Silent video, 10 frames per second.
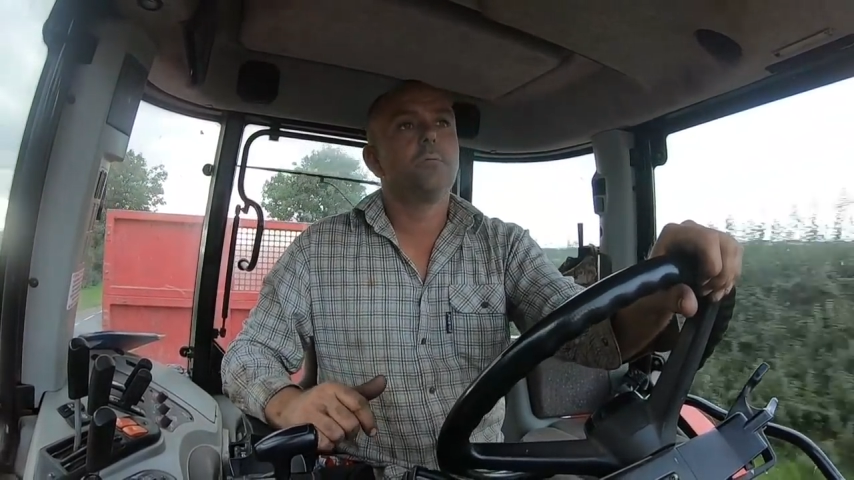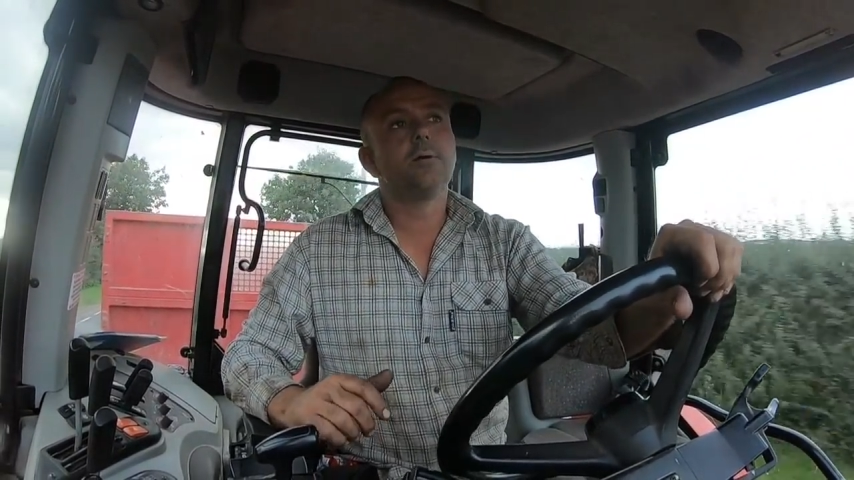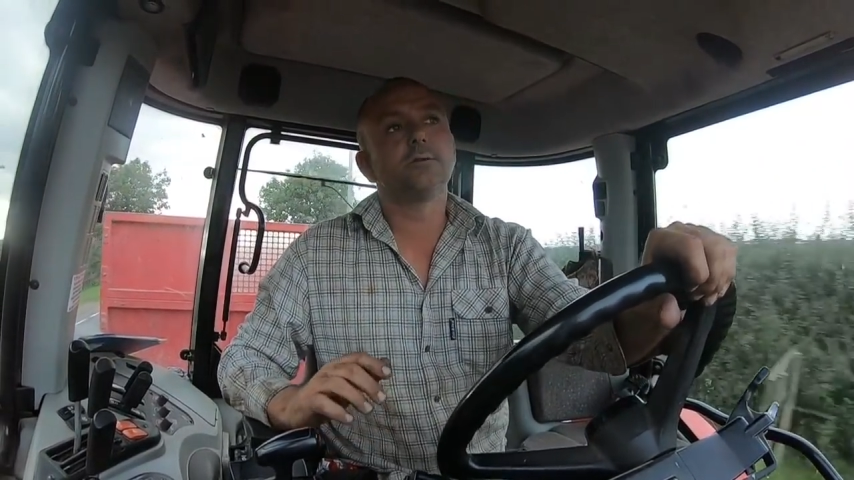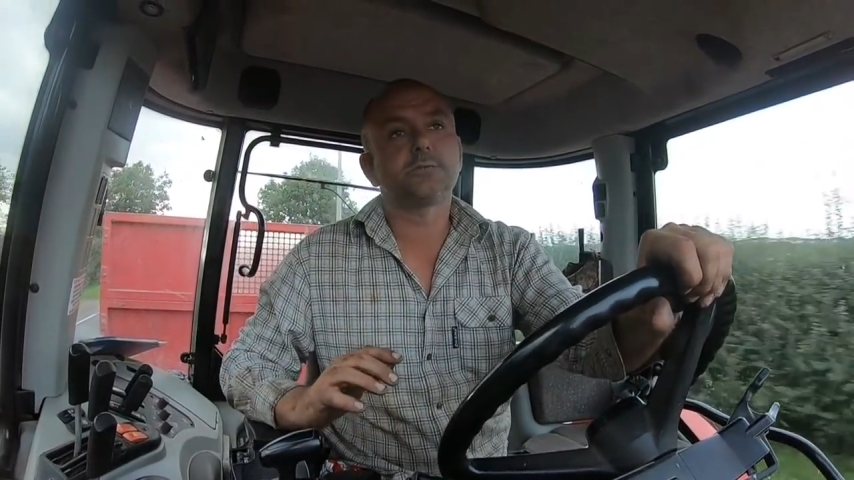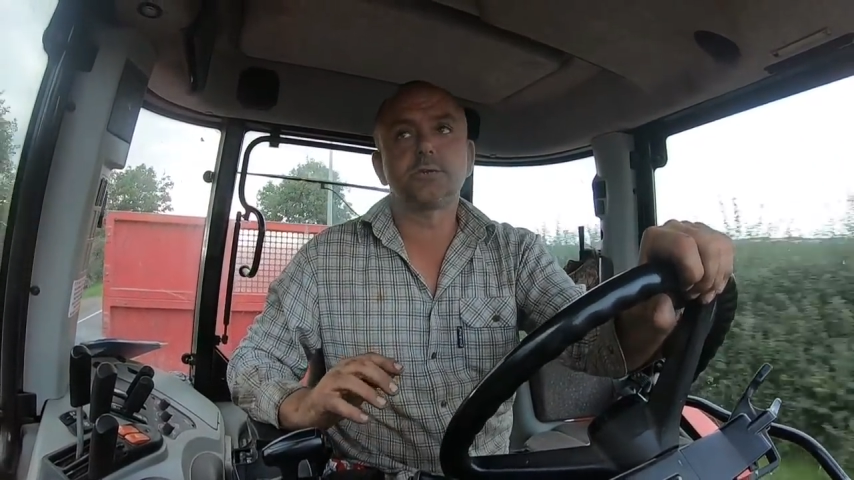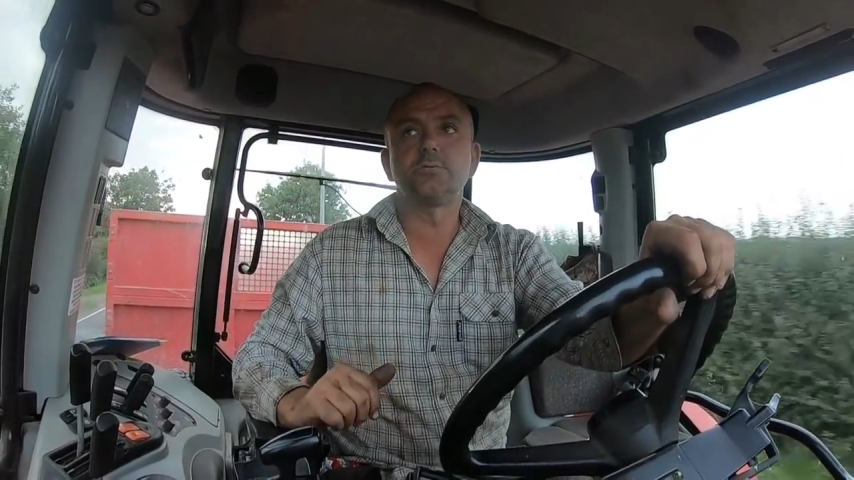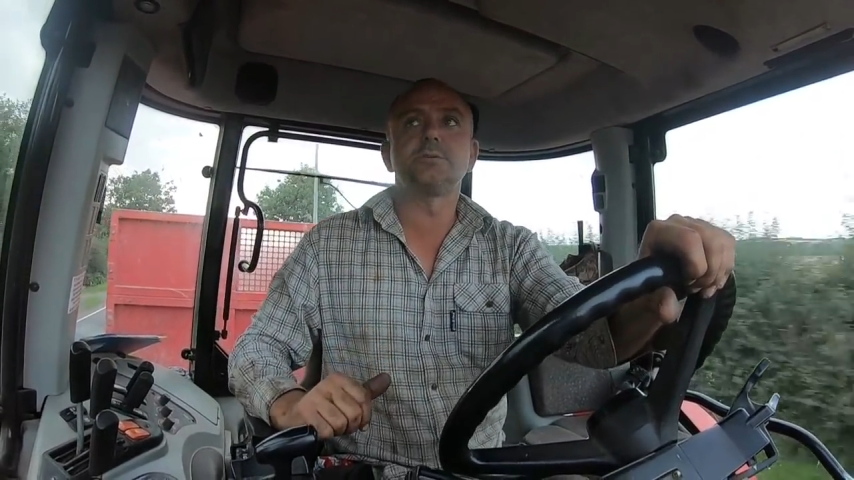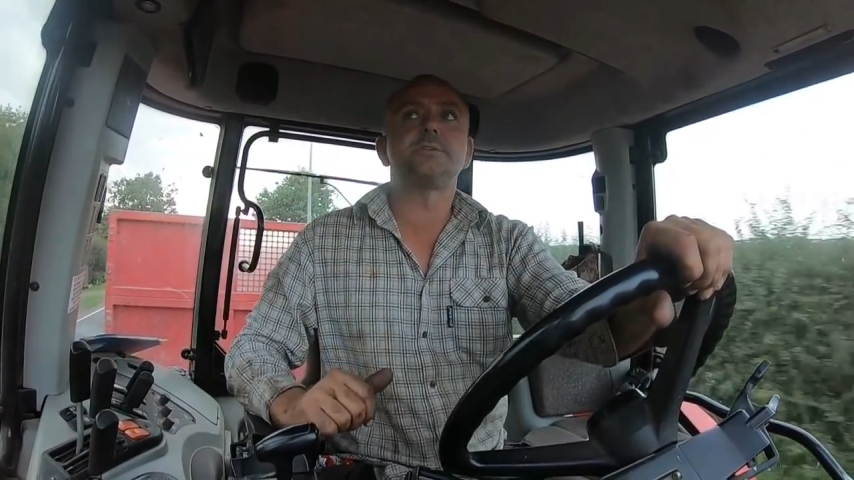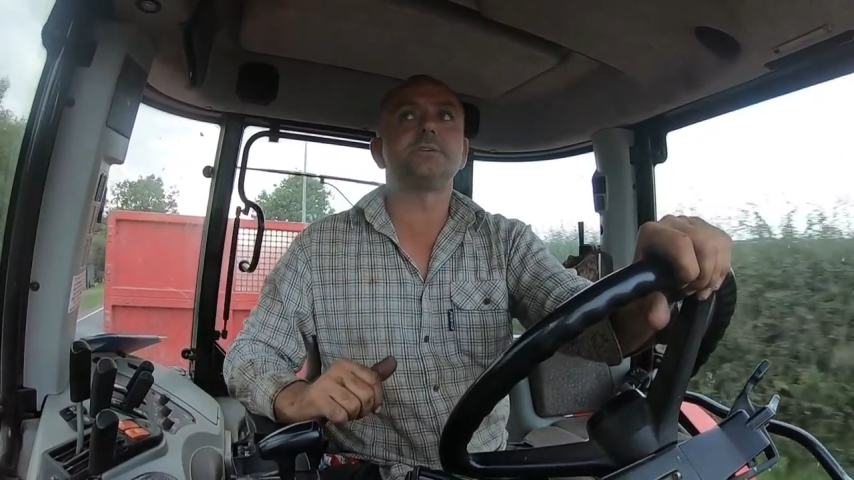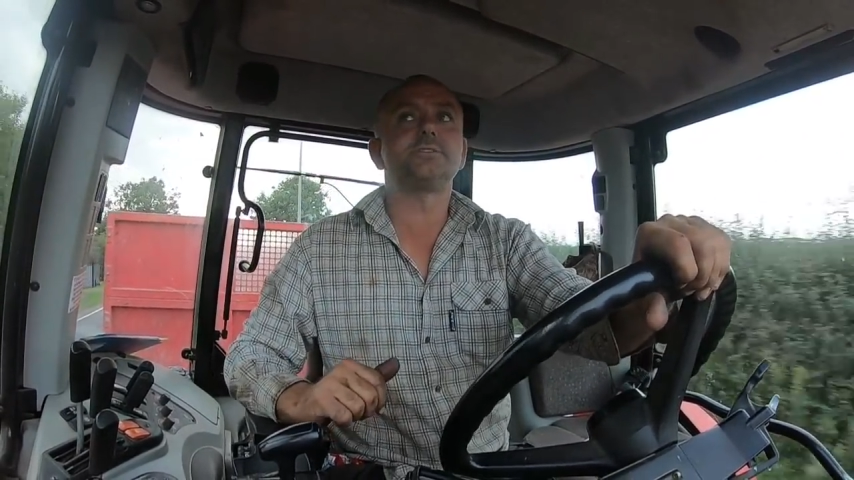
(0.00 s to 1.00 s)
where as soon
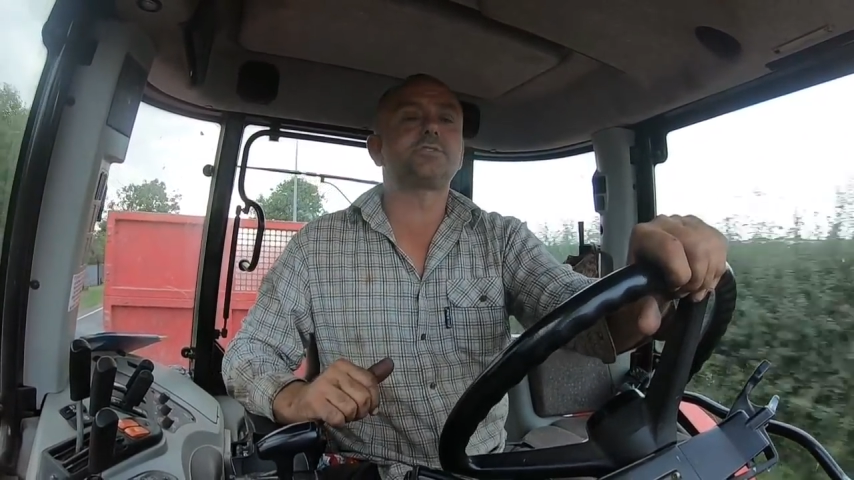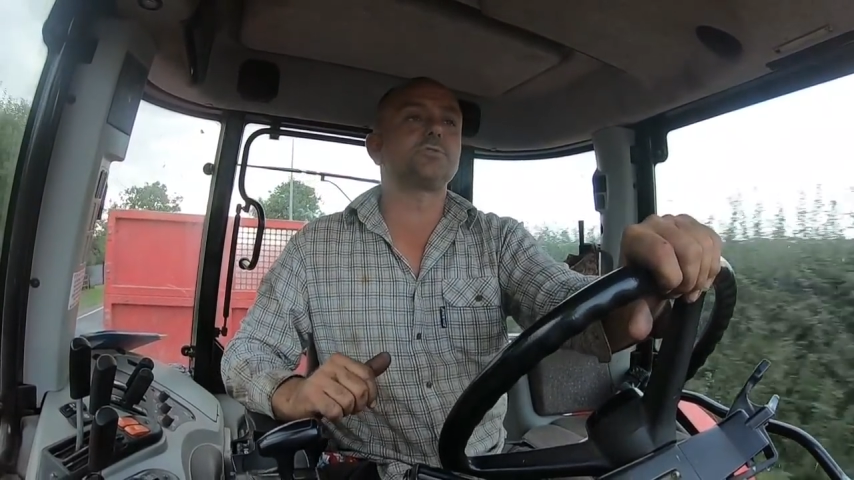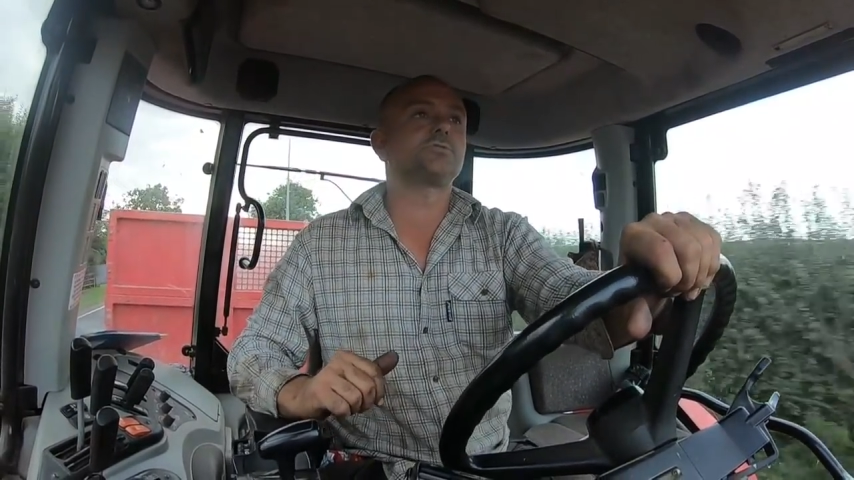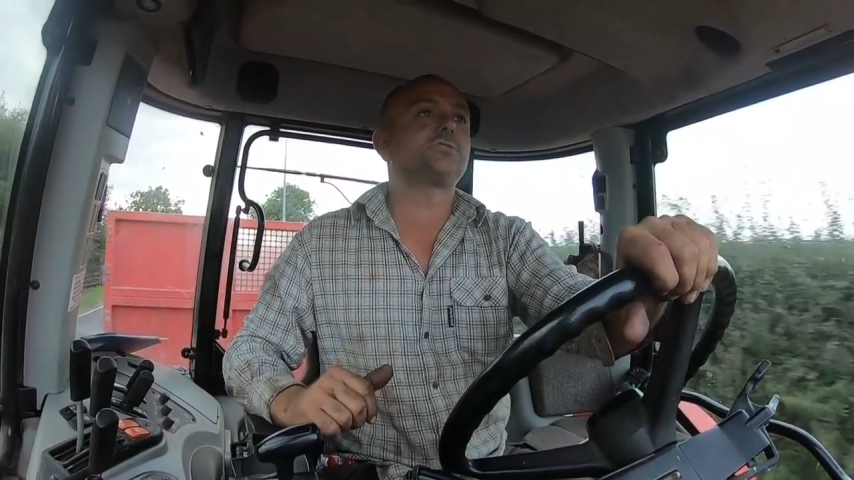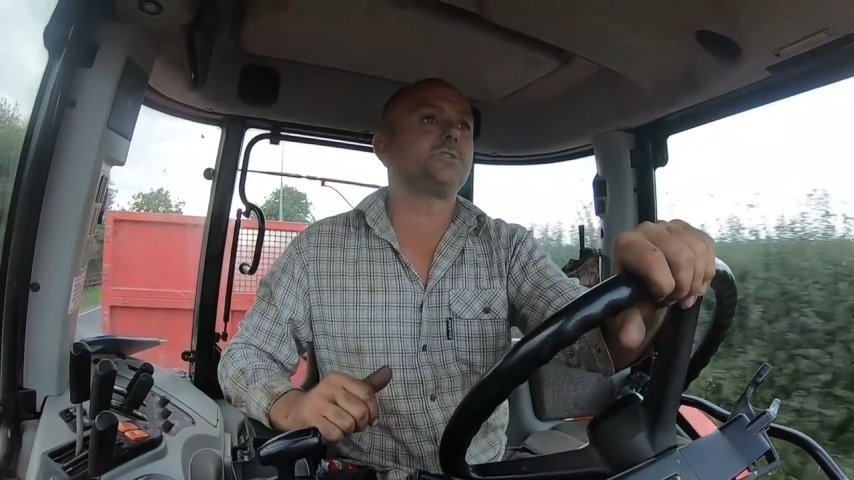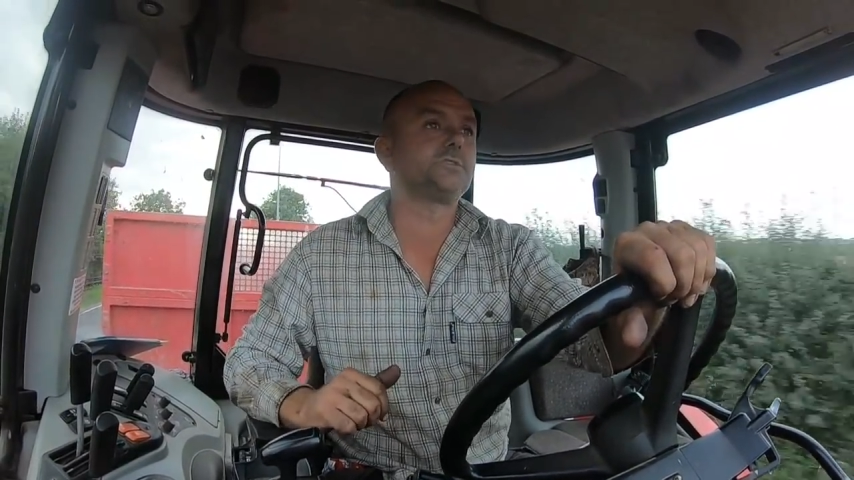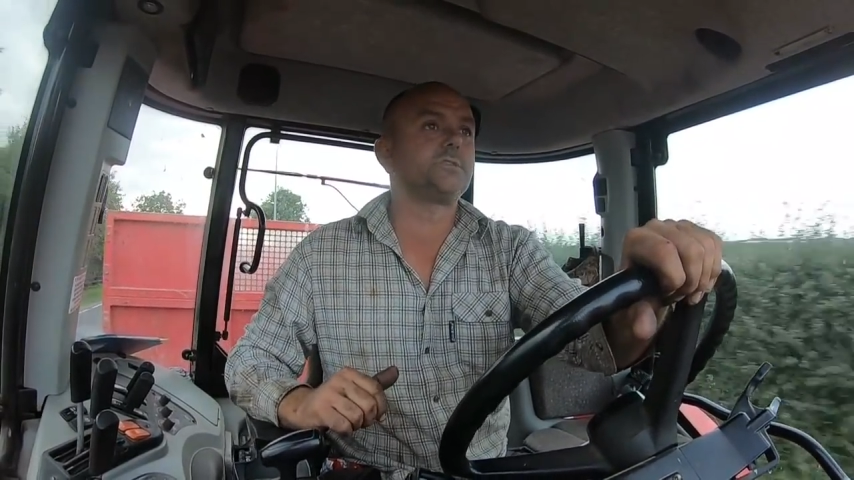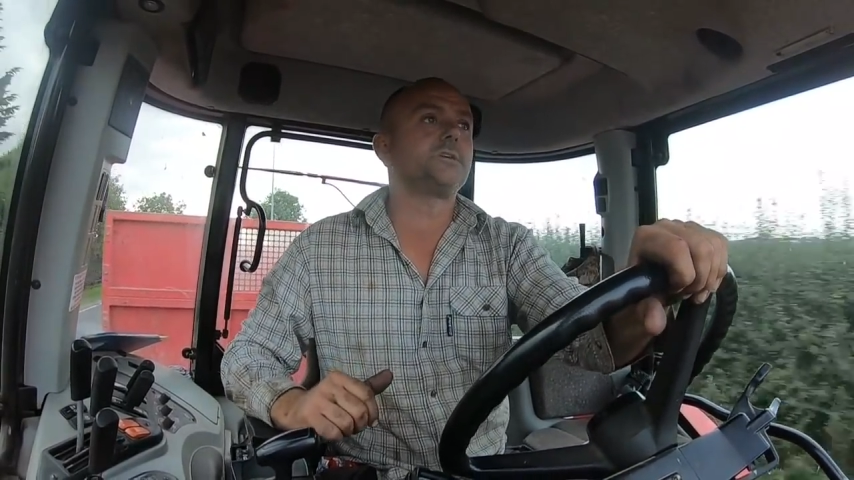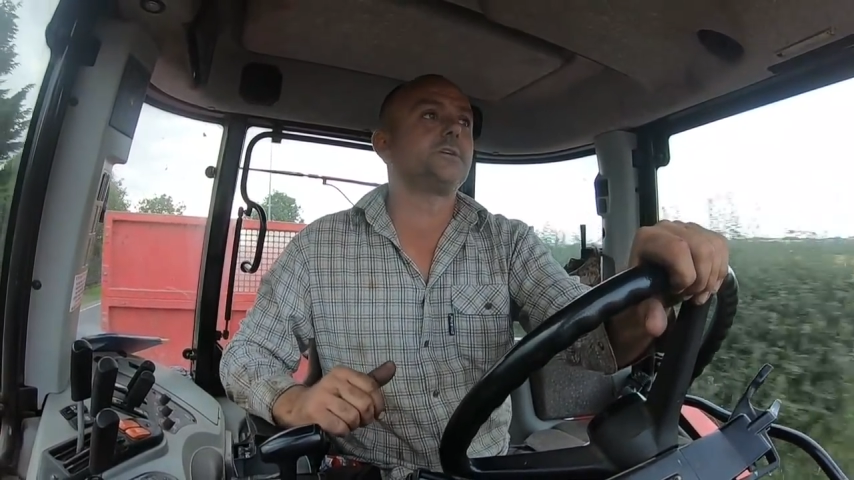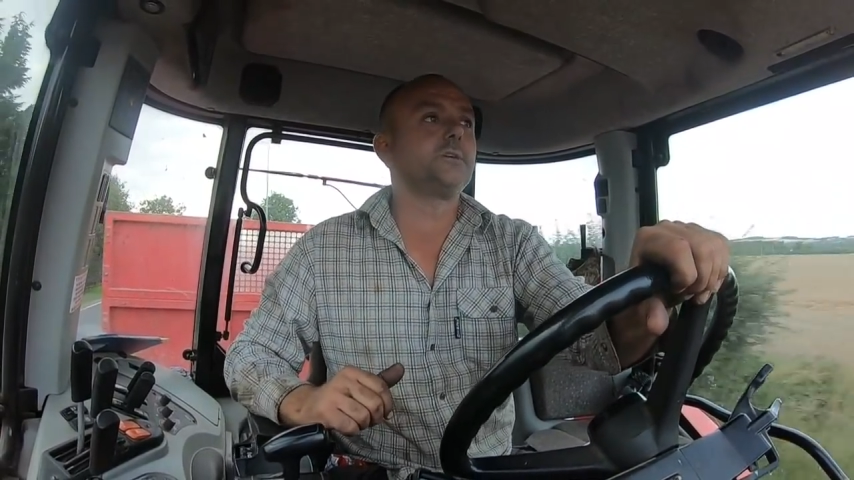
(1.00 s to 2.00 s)
as he touches
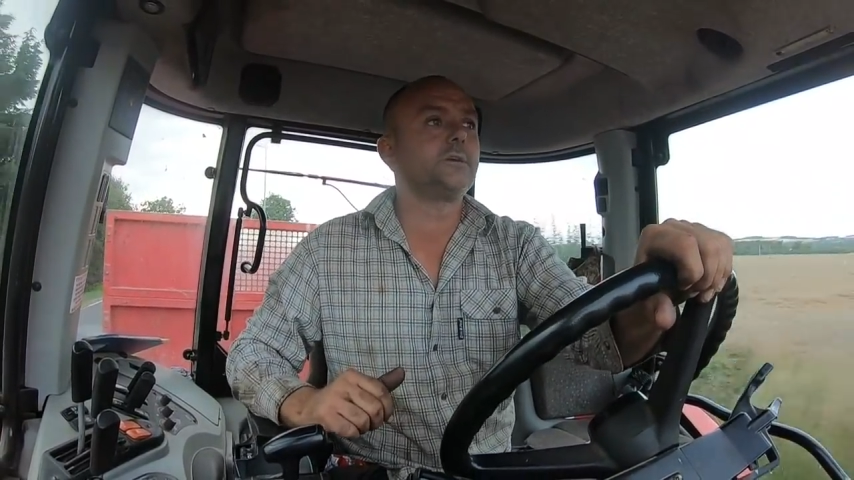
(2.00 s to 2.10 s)
the